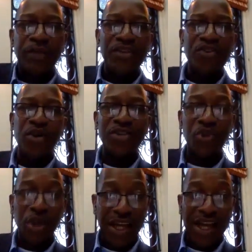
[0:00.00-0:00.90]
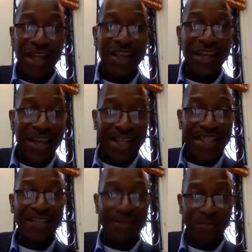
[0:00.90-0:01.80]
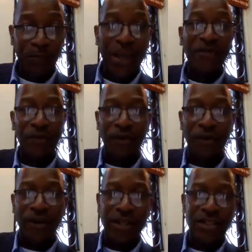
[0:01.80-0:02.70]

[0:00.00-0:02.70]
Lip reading: So if you're doing something you enjoy and then you're getting paid